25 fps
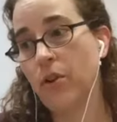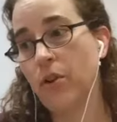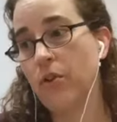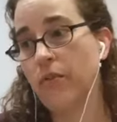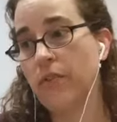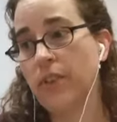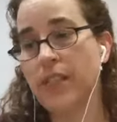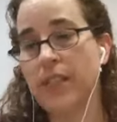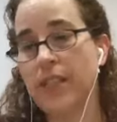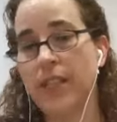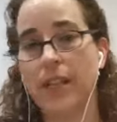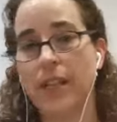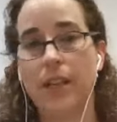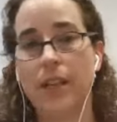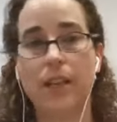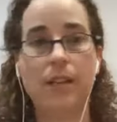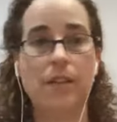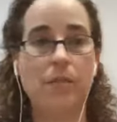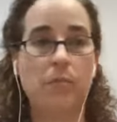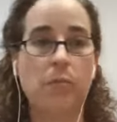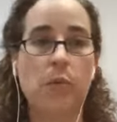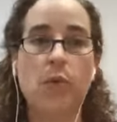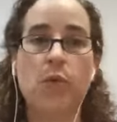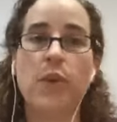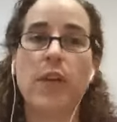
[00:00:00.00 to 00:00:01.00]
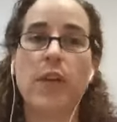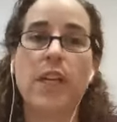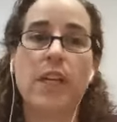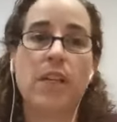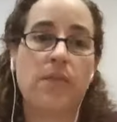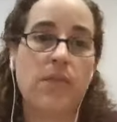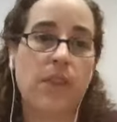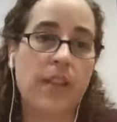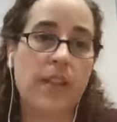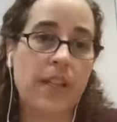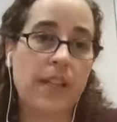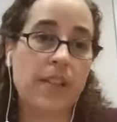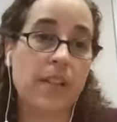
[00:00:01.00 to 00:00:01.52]
obviously, more need
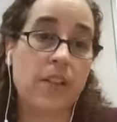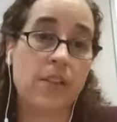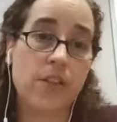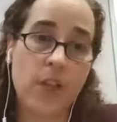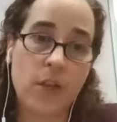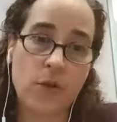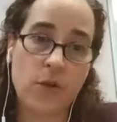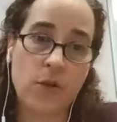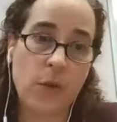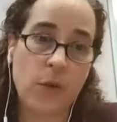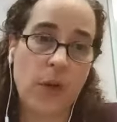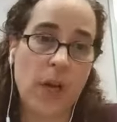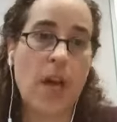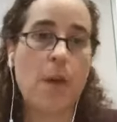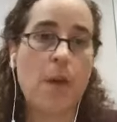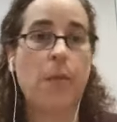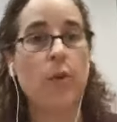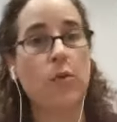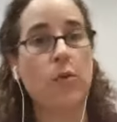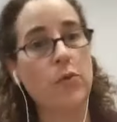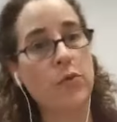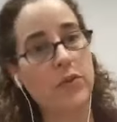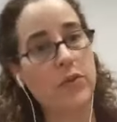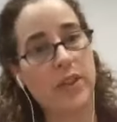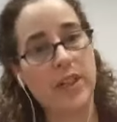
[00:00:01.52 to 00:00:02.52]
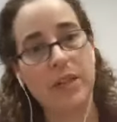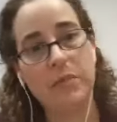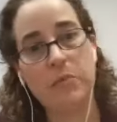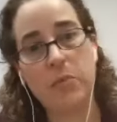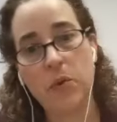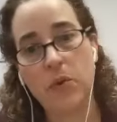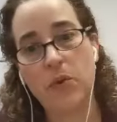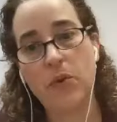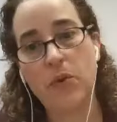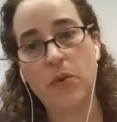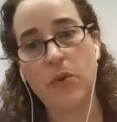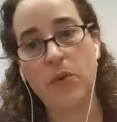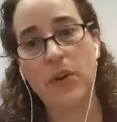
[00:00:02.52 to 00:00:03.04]
for things like social care, but also
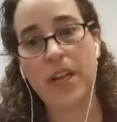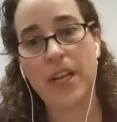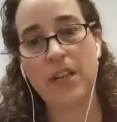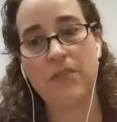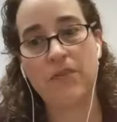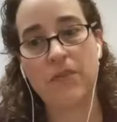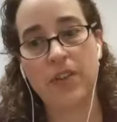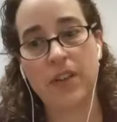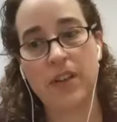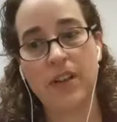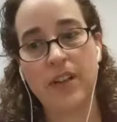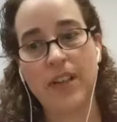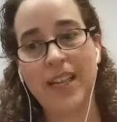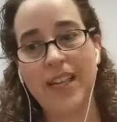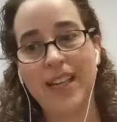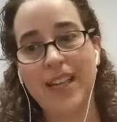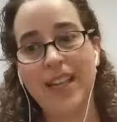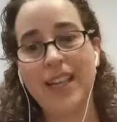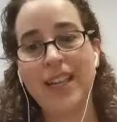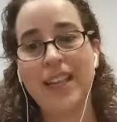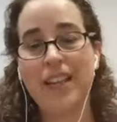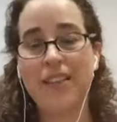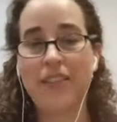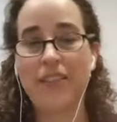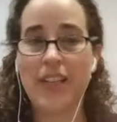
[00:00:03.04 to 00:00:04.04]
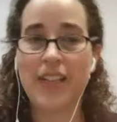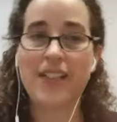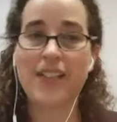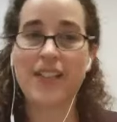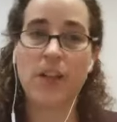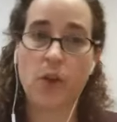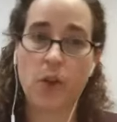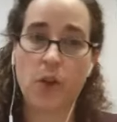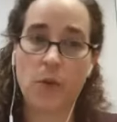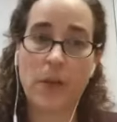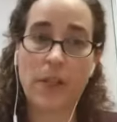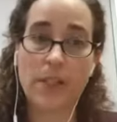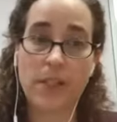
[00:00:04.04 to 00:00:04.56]
more need for things
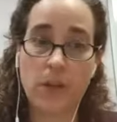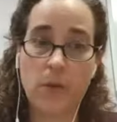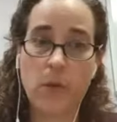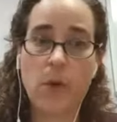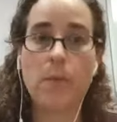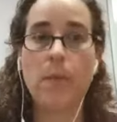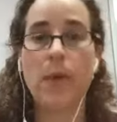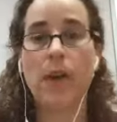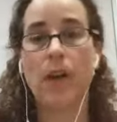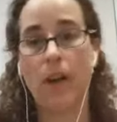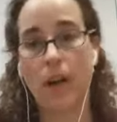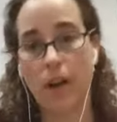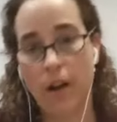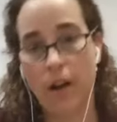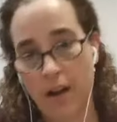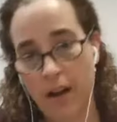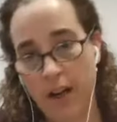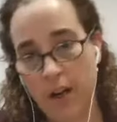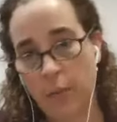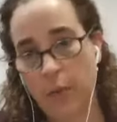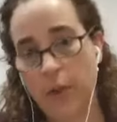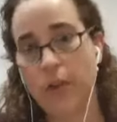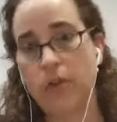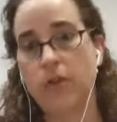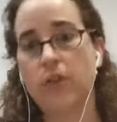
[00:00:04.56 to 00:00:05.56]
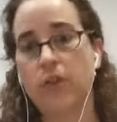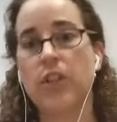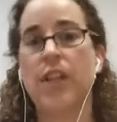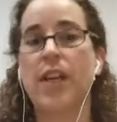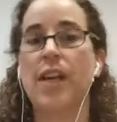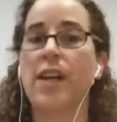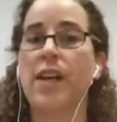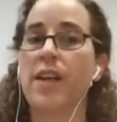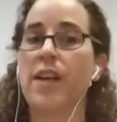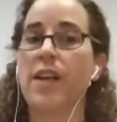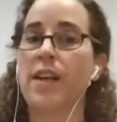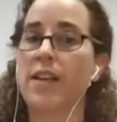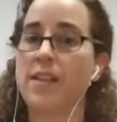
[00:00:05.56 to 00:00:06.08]
like complex equipment, like
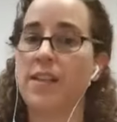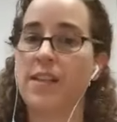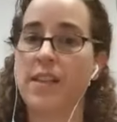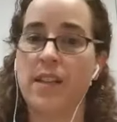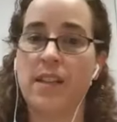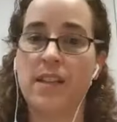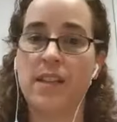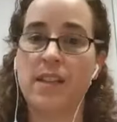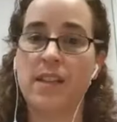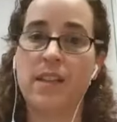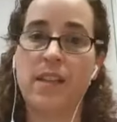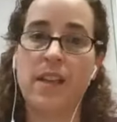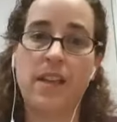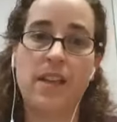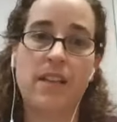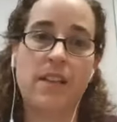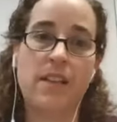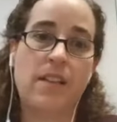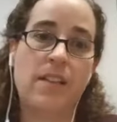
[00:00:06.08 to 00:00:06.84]
wheelchairs and